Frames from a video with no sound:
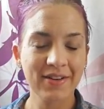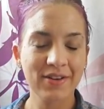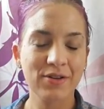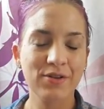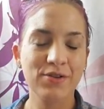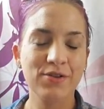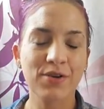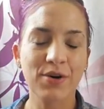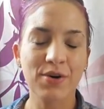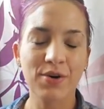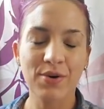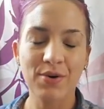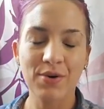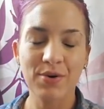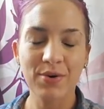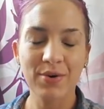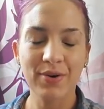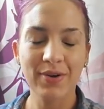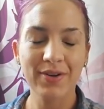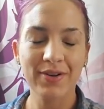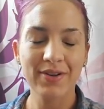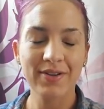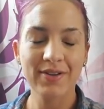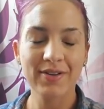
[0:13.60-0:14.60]
So
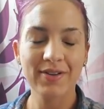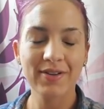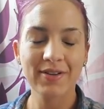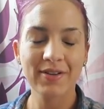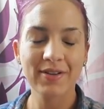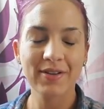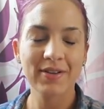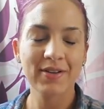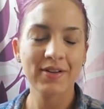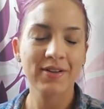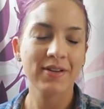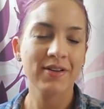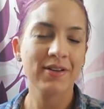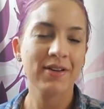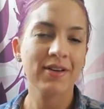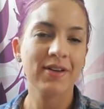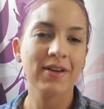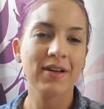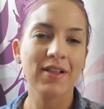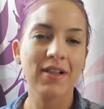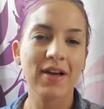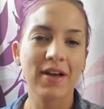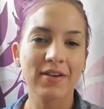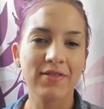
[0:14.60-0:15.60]

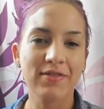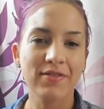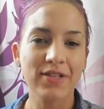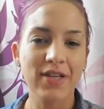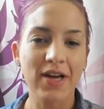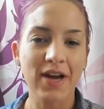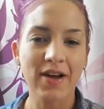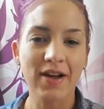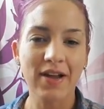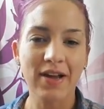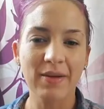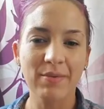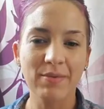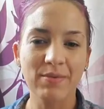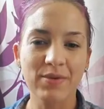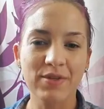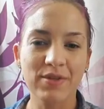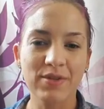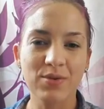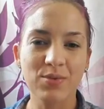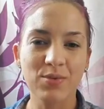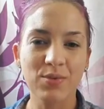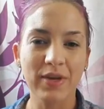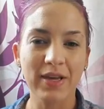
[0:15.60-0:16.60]
a lot of
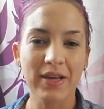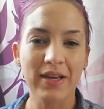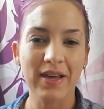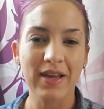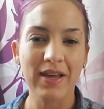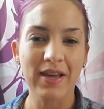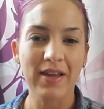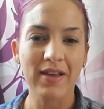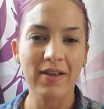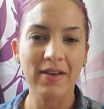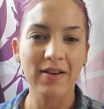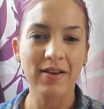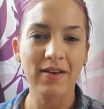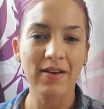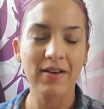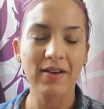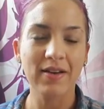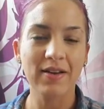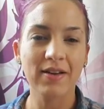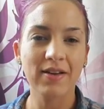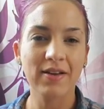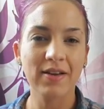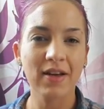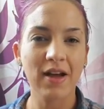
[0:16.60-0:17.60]
times we can
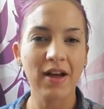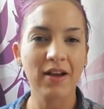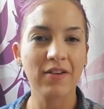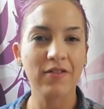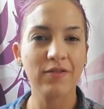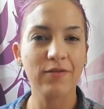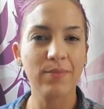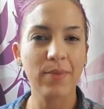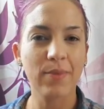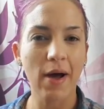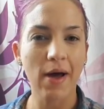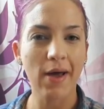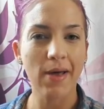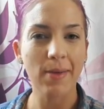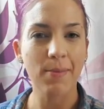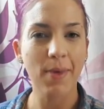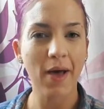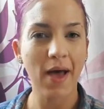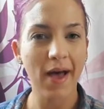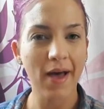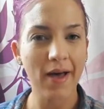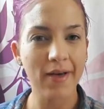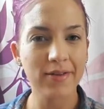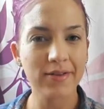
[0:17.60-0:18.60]
kind of
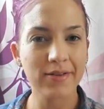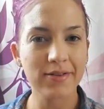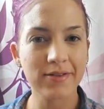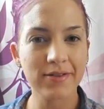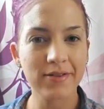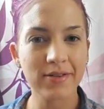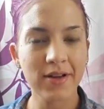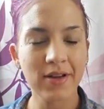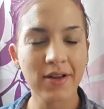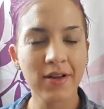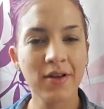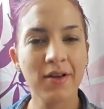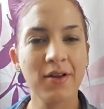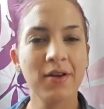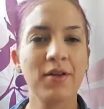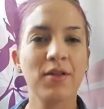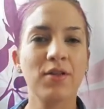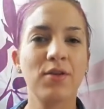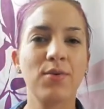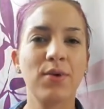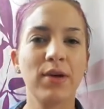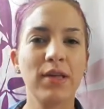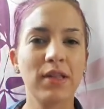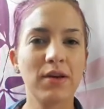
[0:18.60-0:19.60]
bypass
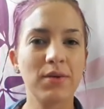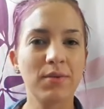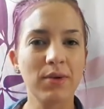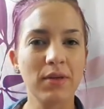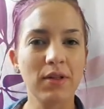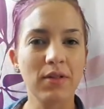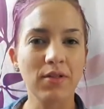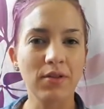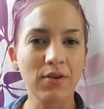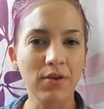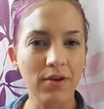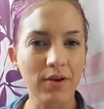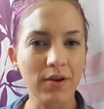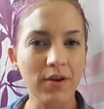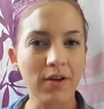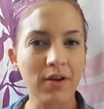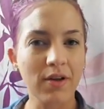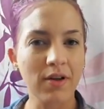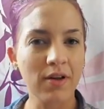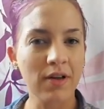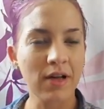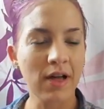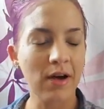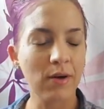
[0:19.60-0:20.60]
the way that we look,
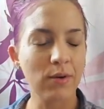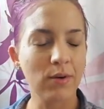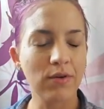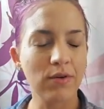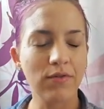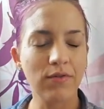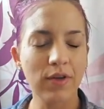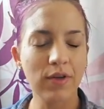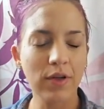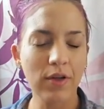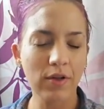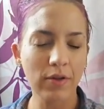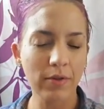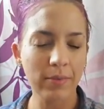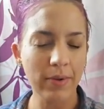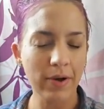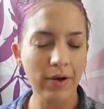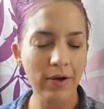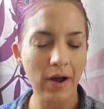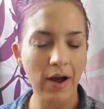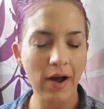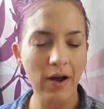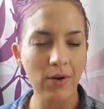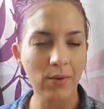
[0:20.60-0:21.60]
how we feel
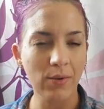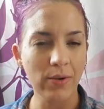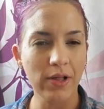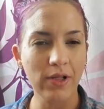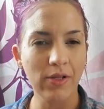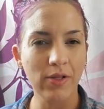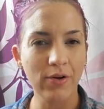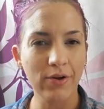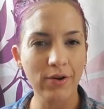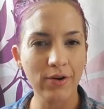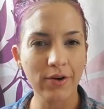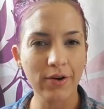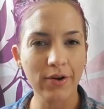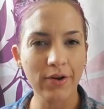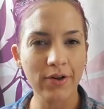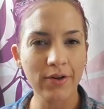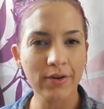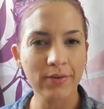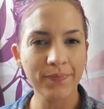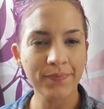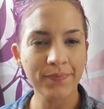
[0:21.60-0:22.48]
about how we look,